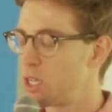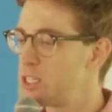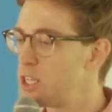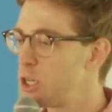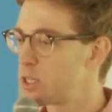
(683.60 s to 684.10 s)

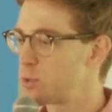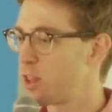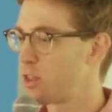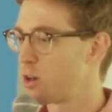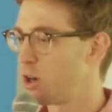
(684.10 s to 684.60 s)
continuous
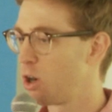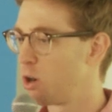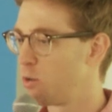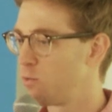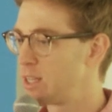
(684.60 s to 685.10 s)
with
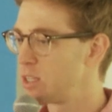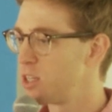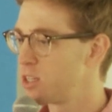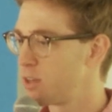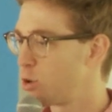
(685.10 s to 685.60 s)
or
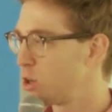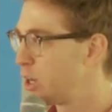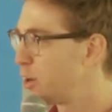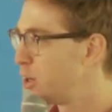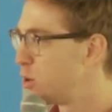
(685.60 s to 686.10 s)
resonant of
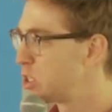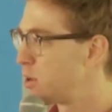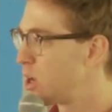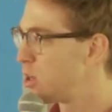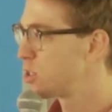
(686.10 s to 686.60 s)
Ordinary
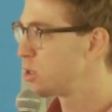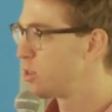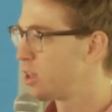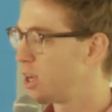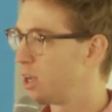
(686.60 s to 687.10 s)
Notes, but
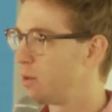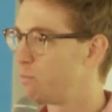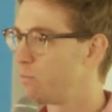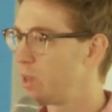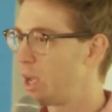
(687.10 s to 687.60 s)
also
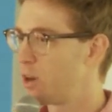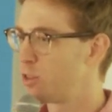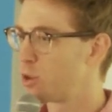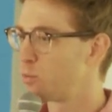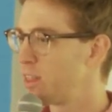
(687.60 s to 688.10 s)
the
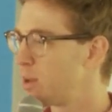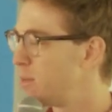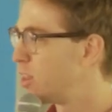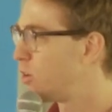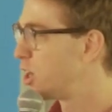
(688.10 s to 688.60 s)

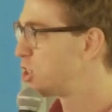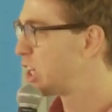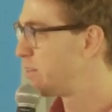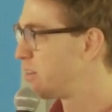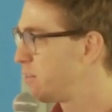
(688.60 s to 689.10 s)
rhythm and the
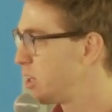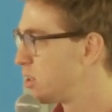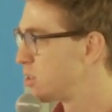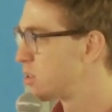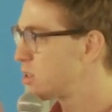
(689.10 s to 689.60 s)
logic of it
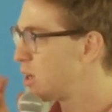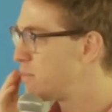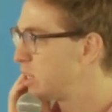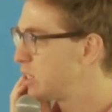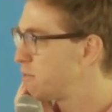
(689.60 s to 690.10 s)
feels
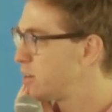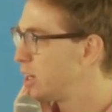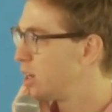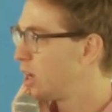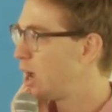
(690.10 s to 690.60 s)
a bit
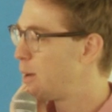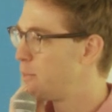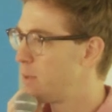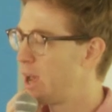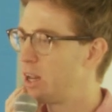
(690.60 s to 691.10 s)
different,
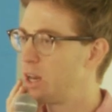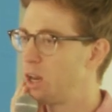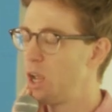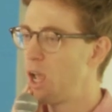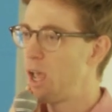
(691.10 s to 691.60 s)
and
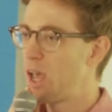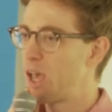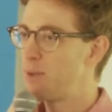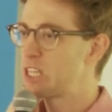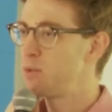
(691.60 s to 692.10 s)
it
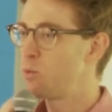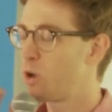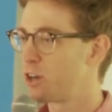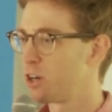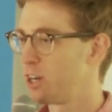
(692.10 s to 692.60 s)
makes me
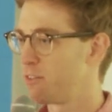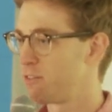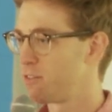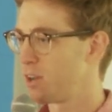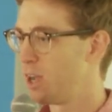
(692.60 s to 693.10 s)
wonder
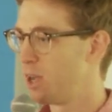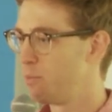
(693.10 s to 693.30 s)
if